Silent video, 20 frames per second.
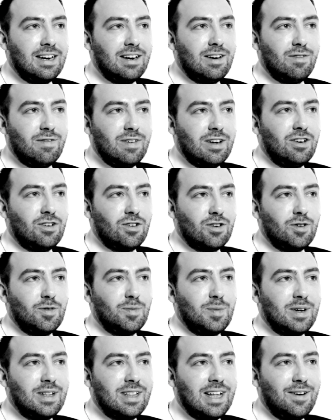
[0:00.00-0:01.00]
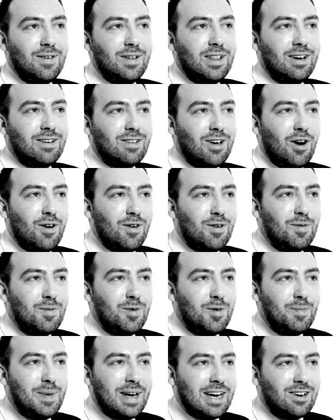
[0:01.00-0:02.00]
individual, but they were those
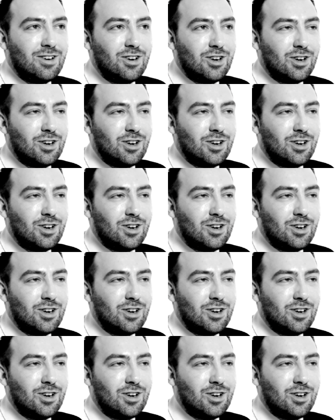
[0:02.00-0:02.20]
horrible big